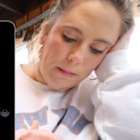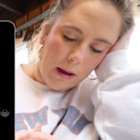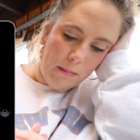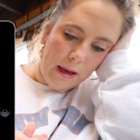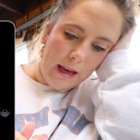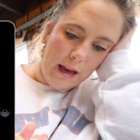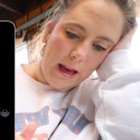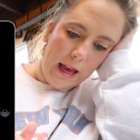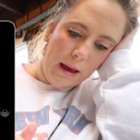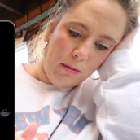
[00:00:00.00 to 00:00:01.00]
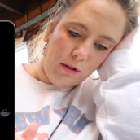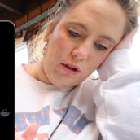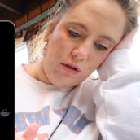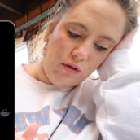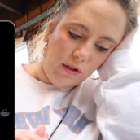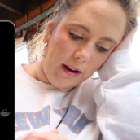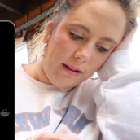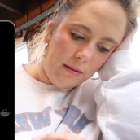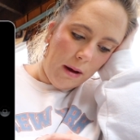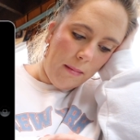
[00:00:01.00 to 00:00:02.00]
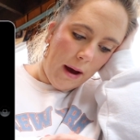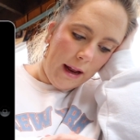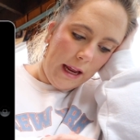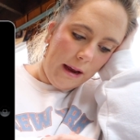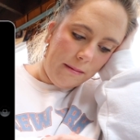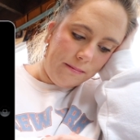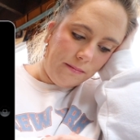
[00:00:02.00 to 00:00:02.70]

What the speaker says: and being able to trust my body